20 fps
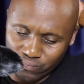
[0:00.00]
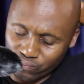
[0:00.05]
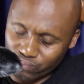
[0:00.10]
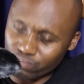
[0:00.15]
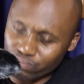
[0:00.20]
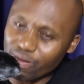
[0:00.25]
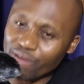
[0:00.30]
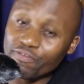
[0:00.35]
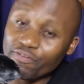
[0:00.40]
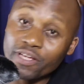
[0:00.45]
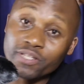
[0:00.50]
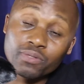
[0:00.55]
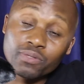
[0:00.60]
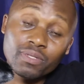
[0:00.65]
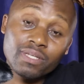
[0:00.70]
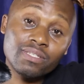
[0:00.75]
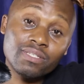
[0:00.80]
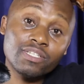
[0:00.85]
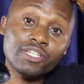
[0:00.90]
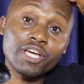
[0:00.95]
Buffett,
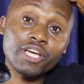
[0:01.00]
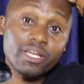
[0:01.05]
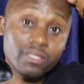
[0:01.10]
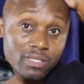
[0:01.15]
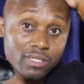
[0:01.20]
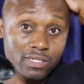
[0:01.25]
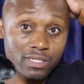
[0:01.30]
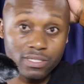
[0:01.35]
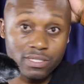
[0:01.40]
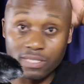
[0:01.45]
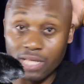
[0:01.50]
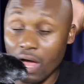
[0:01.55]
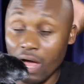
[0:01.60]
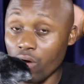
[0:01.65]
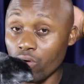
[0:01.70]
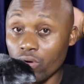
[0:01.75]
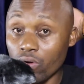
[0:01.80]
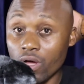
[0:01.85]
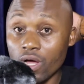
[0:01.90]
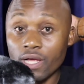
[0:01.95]
this chess is
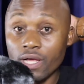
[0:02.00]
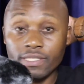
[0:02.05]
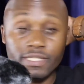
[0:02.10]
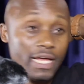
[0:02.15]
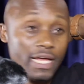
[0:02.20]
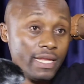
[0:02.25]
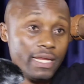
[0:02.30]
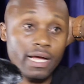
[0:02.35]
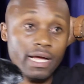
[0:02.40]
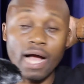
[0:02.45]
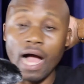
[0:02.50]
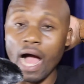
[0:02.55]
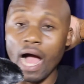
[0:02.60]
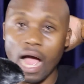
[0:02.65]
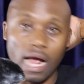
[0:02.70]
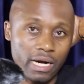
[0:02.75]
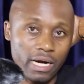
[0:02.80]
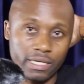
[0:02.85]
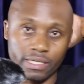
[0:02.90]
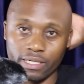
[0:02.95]
now turning
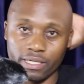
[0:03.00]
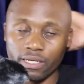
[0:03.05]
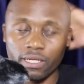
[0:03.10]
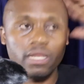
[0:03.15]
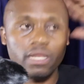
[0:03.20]
ugly.